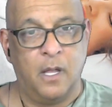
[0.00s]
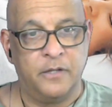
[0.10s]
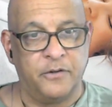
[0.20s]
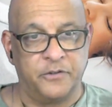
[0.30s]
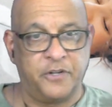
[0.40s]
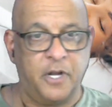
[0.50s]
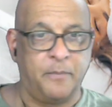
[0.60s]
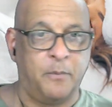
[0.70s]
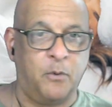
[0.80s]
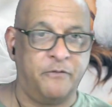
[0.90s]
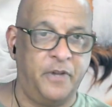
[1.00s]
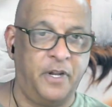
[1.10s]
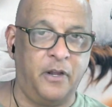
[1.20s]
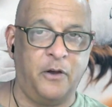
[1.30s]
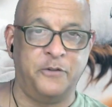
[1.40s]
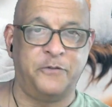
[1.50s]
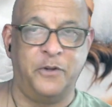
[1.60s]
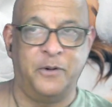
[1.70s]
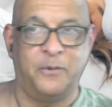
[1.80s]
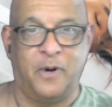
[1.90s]
So there's a couple more videos for
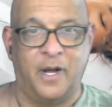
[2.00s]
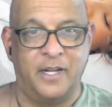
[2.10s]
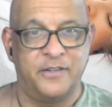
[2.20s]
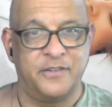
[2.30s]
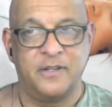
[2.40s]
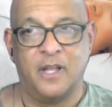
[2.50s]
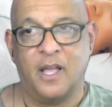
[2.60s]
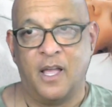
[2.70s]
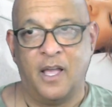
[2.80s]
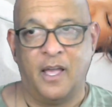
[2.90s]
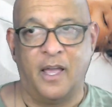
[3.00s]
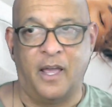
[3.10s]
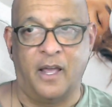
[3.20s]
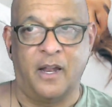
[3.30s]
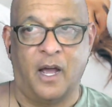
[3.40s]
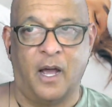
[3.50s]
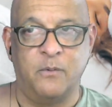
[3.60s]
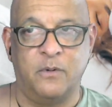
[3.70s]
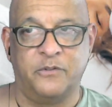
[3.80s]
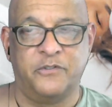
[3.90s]
you to watch. And I
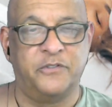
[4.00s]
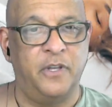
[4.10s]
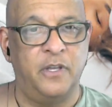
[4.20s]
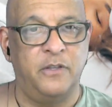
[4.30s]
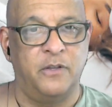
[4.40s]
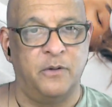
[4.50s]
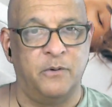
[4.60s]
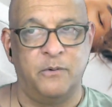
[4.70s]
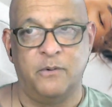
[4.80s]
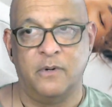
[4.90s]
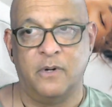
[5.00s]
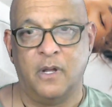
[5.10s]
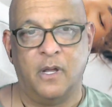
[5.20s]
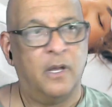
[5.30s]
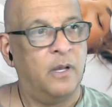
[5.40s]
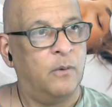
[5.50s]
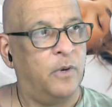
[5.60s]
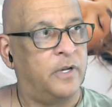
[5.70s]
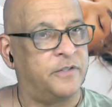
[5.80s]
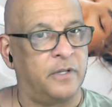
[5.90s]
will see you,
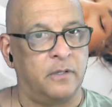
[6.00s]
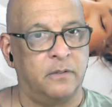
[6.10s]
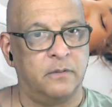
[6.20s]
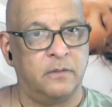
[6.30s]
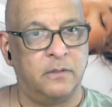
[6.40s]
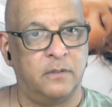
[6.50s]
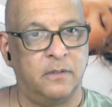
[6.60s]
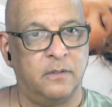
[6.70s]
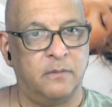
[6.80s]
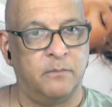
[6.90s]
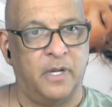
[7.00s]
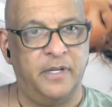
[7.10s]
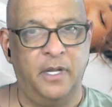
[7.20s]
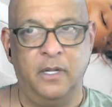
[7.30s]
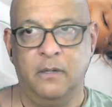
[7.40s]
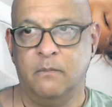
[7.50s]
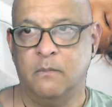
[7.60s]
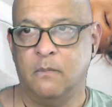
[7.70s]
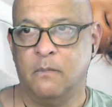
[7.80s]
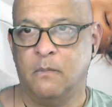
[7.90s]
what is it, Monday?
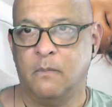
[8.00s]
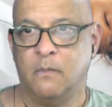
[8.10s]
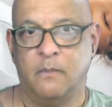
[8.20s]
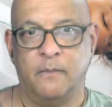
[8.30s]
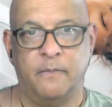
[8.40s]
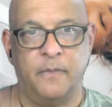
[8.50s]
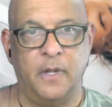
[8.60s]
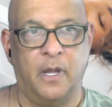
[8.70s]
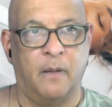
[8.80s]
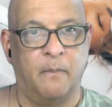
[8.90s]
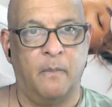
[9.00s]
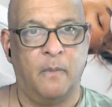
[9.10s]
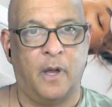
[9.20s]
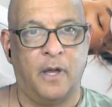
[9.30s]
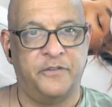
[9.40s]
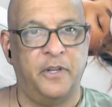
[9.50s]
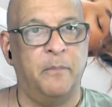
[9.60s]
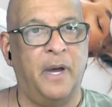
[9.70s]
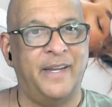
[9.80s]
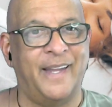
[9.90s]
Yeah, I'll see you
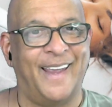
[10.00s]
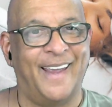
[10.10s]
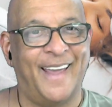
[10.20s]
Monday.